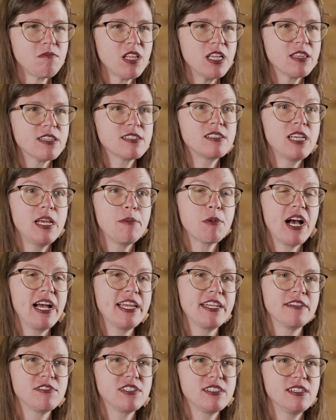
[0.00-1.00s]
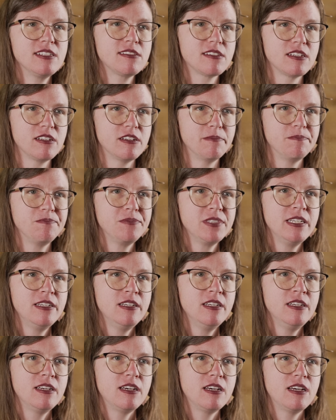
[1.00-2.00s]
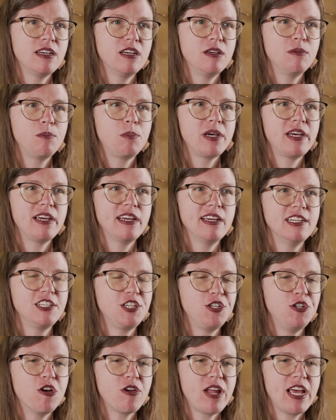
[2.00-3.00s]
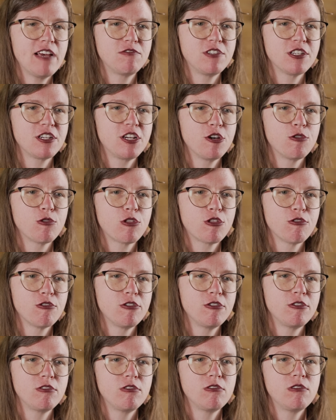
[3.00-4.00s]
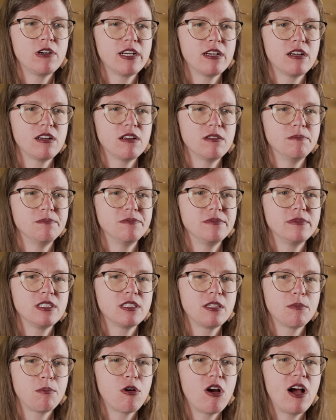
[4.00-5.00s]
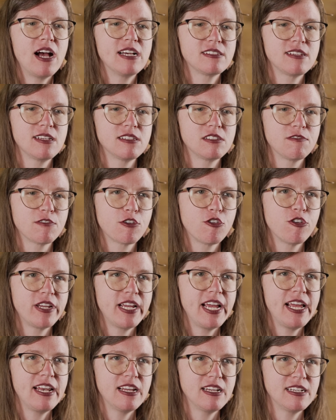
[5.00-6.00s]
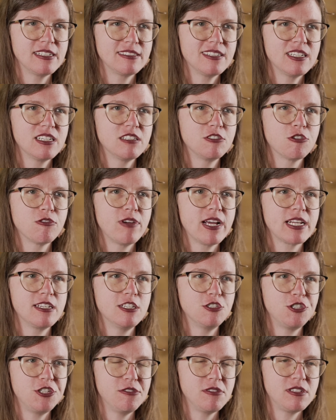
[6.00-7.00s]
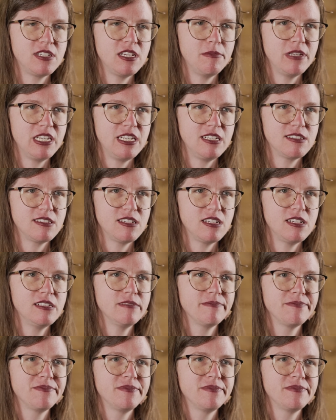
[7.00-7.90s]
the same kind of system, but you don't have to go through the process of creating a direct issued CBDC.